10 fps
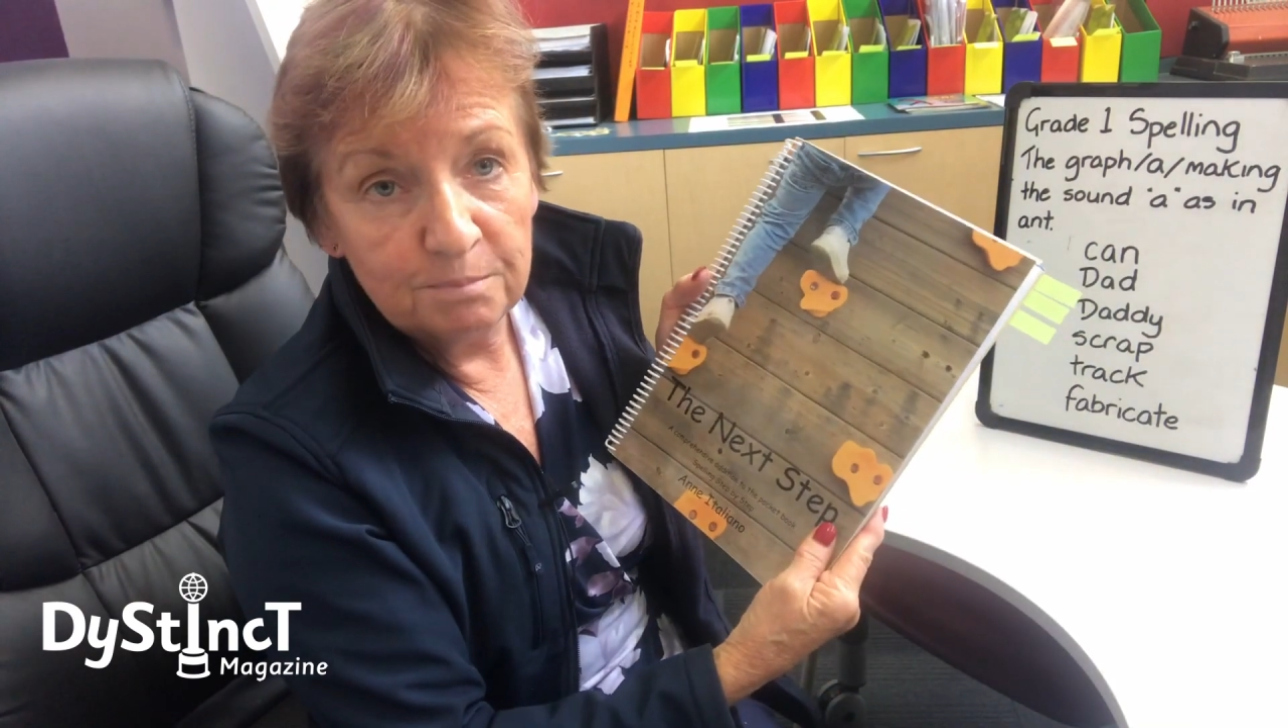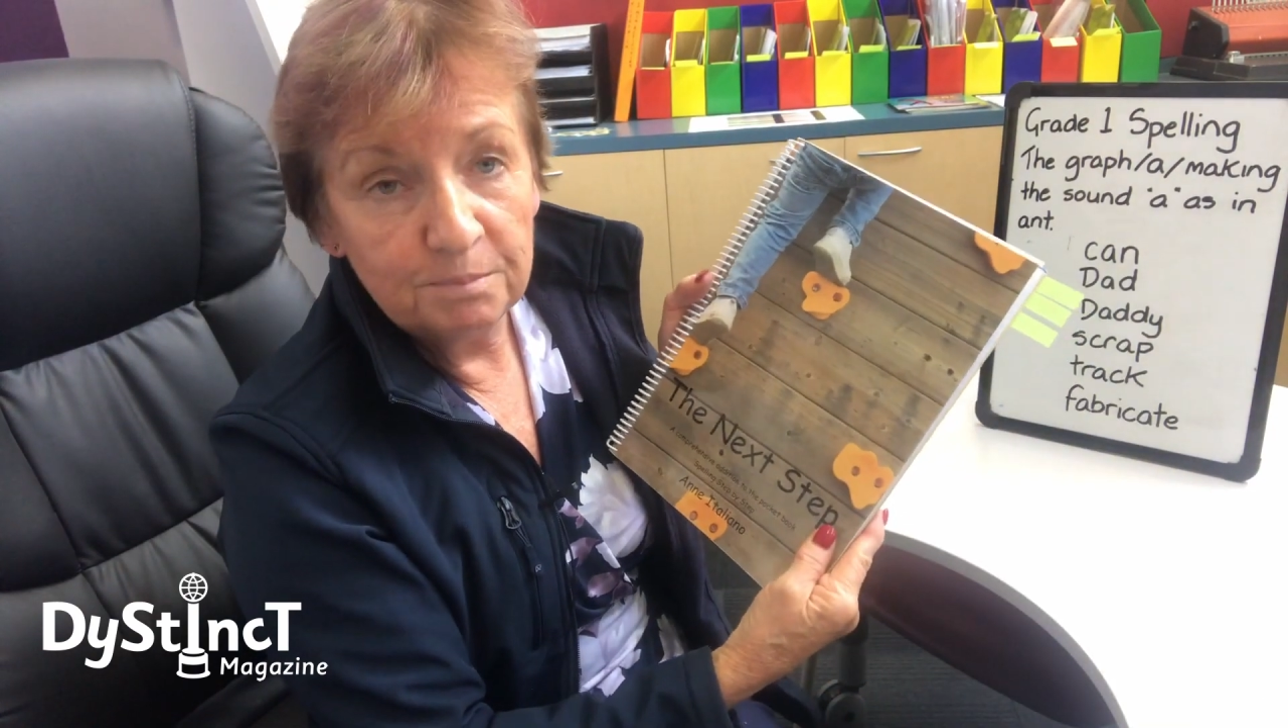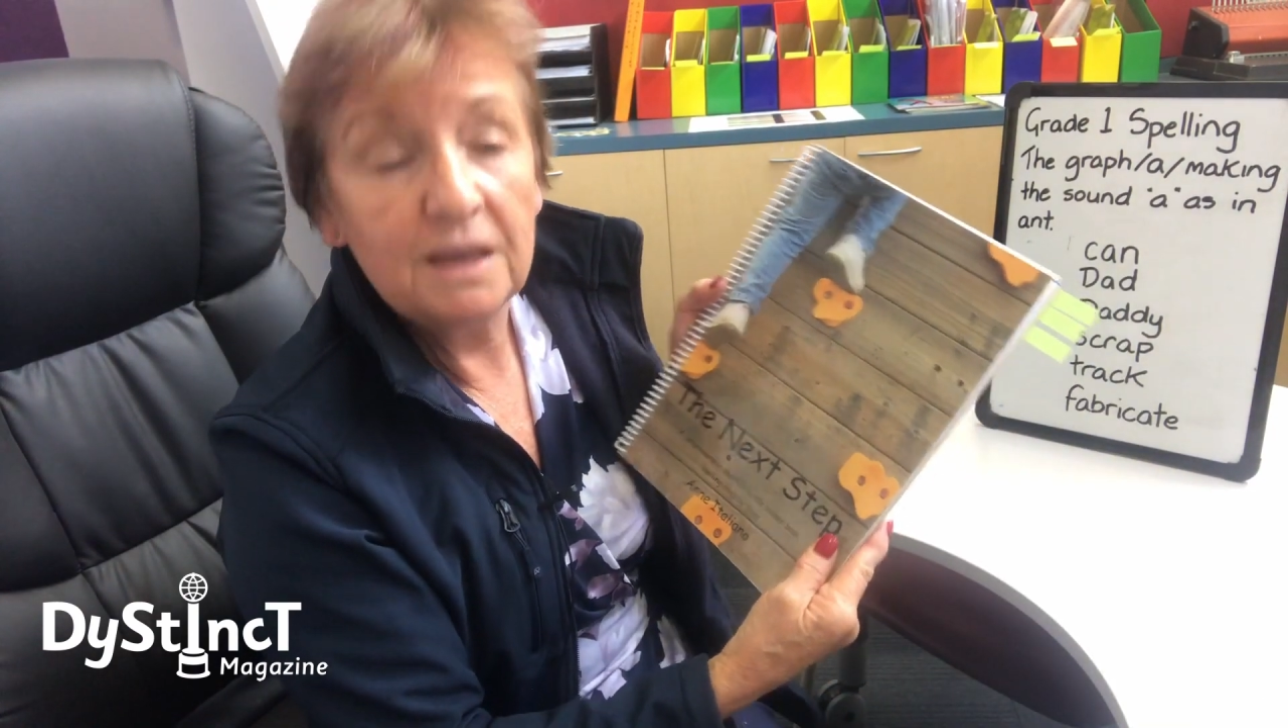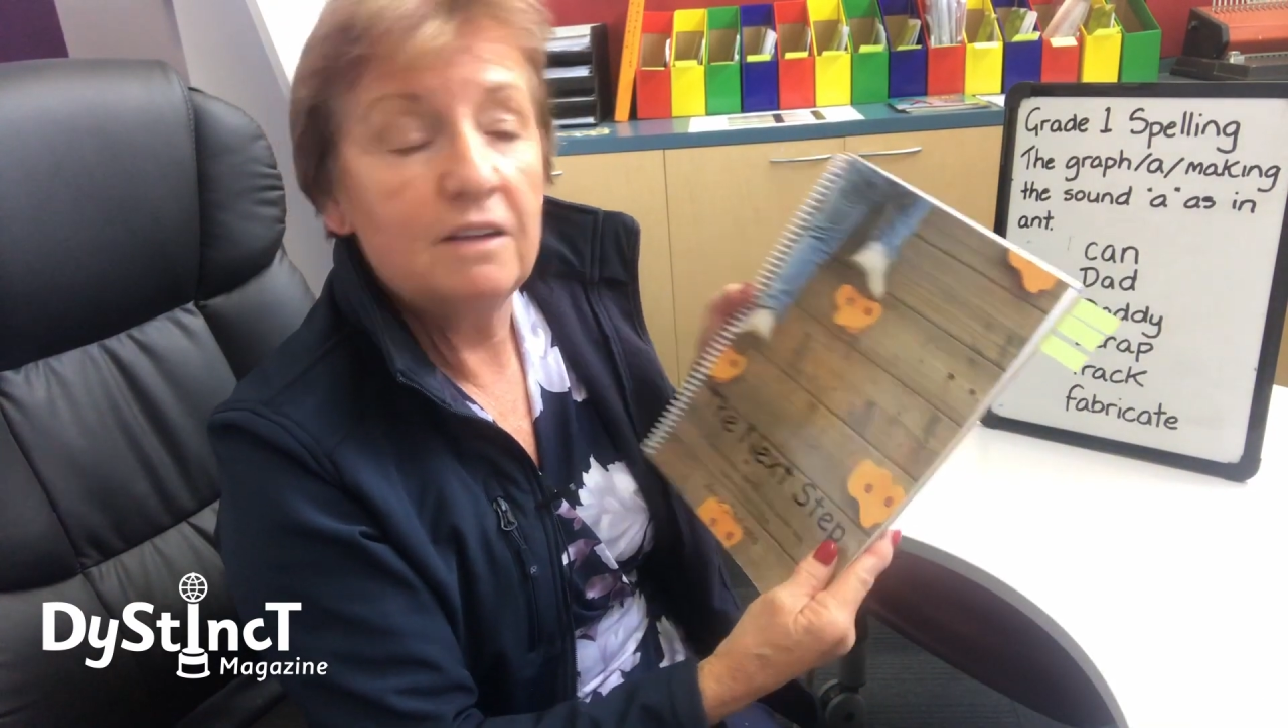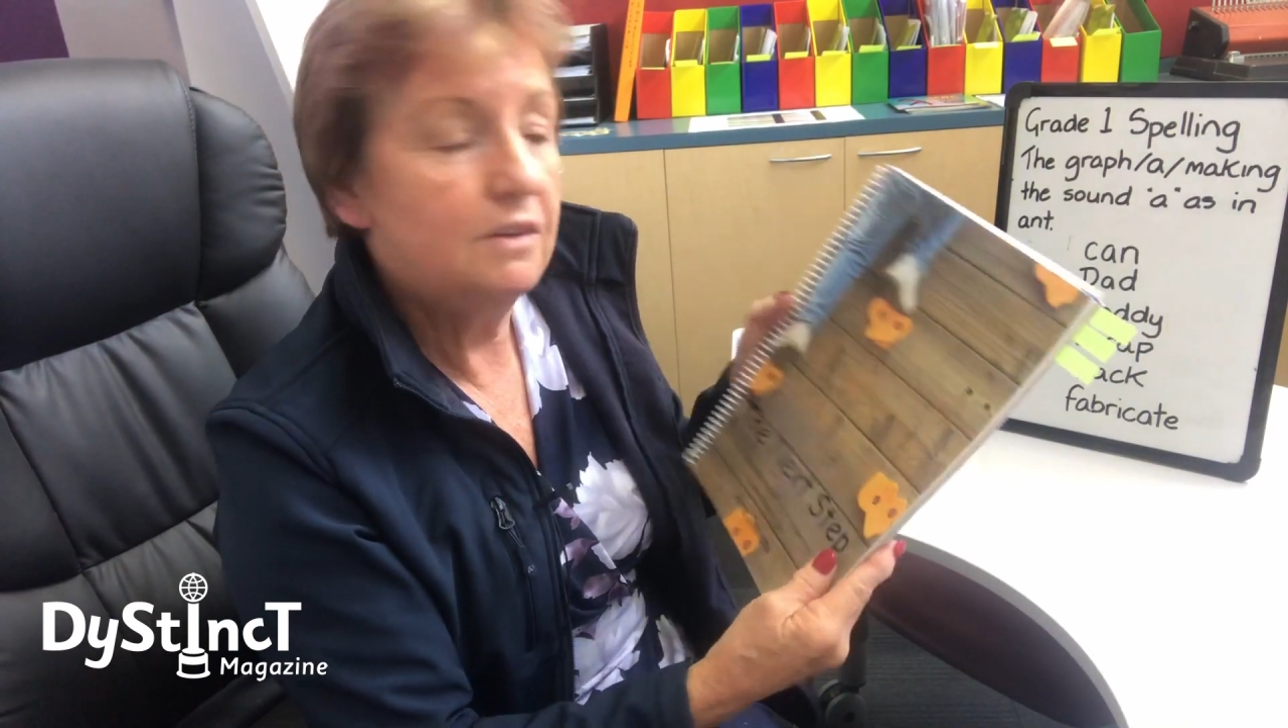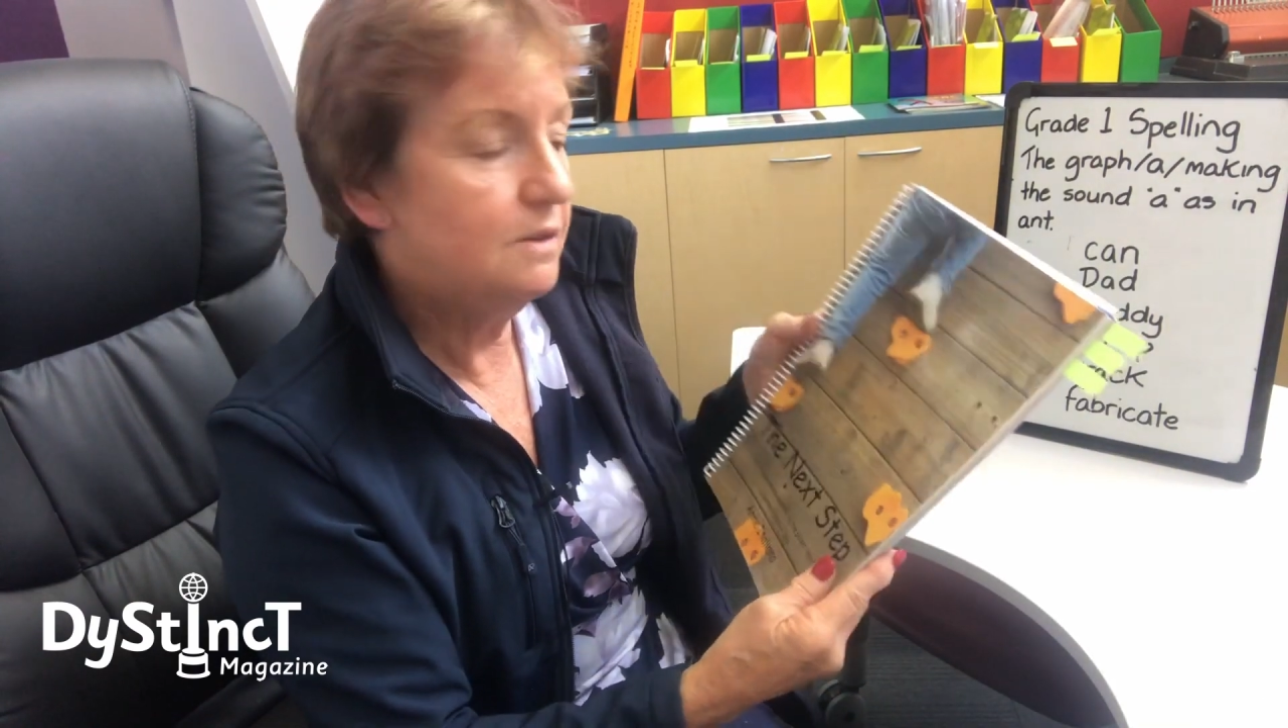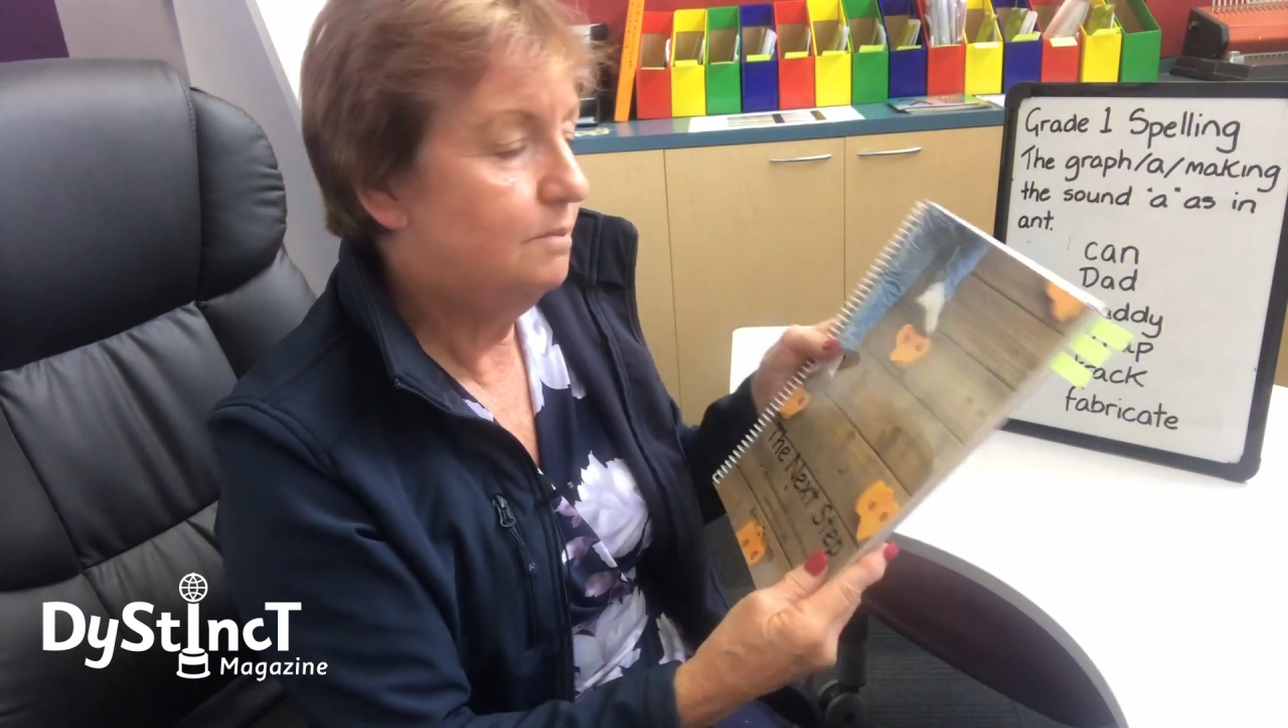covers